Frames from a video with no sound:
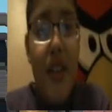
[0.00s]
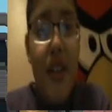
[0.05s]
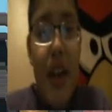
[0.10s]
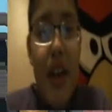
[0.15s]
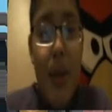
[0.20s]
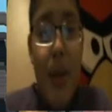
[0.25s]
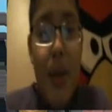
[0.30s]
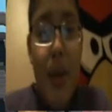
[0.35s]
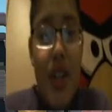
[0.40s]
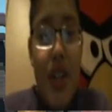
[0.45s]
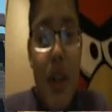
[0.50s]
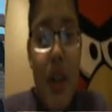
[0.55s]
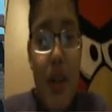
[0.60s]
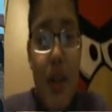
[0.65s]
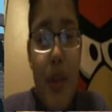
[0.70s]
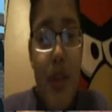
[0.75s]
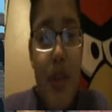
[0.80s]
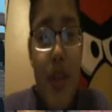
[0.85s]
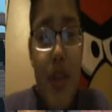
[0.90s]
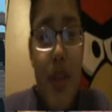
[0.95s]
How much? How
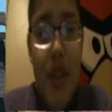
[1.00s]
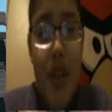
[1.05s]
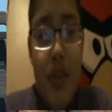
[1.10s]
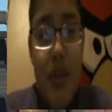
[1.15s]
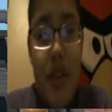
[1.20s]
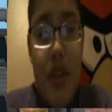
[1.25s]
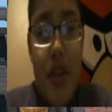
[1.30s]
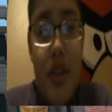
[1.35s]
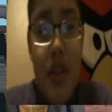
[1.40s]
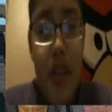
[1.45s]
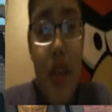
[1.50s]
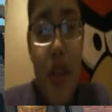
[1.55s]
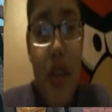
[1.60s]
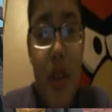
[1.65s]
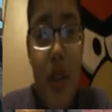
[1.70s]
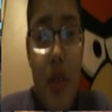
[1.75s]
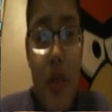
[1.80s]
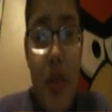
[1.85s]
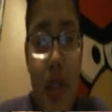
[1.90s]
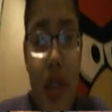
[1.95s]
much? Okay, so
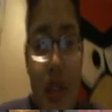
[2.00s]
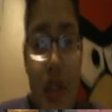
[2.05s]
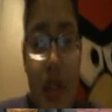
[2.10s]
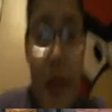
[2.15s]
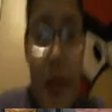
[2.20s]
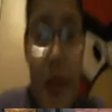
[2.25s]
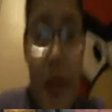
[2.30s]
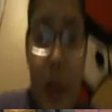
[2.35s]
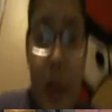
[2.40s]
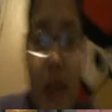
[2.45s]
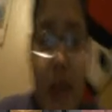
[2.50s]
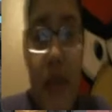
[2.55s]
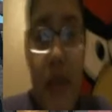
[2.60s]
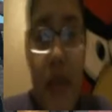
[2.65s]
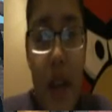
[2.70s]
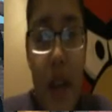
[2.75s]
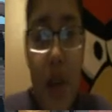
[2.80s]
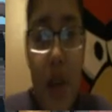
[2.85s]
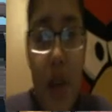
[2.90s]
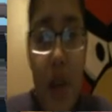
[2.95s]
that would, if I buy
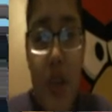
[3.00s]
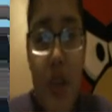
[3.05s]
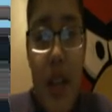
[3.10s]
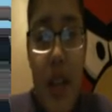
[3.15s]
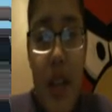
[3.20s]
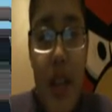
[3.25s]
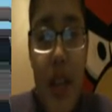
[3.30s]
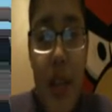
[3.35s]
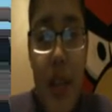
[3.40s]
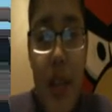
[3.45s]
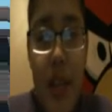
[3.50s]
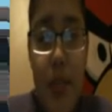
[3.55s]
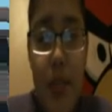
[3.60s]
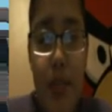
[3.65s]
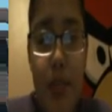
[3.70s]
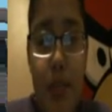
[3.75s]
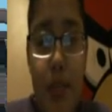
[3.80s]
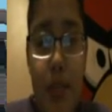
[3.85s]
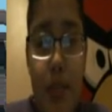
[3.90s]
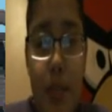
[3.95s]
500, that would
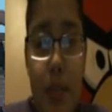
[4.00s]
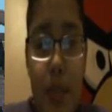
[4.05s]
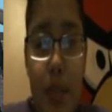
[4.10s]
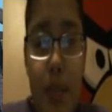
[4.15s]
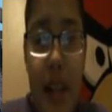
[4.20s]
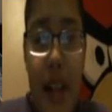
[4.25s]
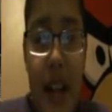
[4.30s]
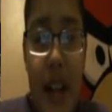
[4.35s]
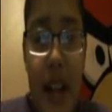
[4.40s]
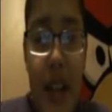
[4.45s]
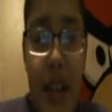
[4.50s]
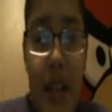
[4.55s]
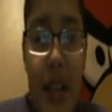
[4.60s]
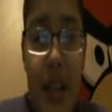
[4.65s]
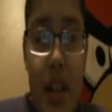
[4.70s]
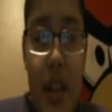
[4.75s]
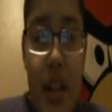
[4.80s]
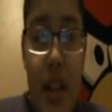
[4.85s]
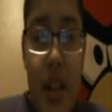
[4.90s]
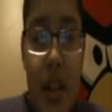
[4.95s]
put me at
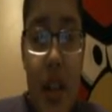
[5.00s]
it.